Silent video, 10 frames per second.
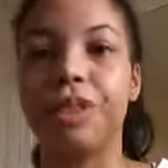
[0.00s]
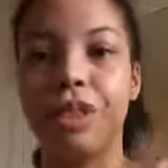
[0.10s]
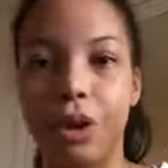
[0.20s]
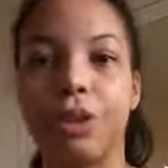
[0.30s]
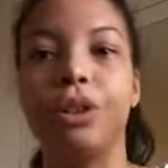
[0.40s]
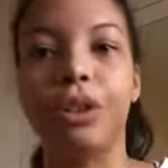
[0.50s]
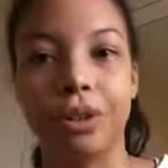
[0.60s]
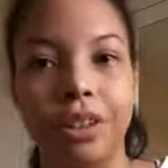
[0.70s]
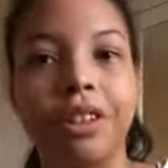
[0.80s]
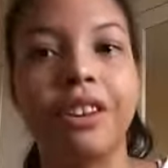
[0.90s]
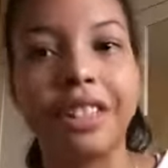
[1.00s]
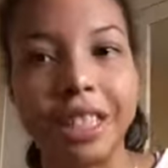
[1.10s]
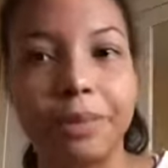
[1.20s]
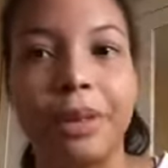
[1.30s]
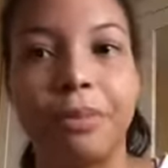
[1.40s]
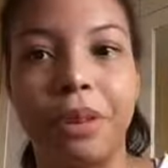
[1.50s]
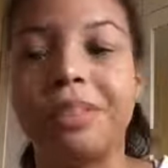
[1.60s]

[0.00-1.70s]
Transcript: You know, you know, you know these people."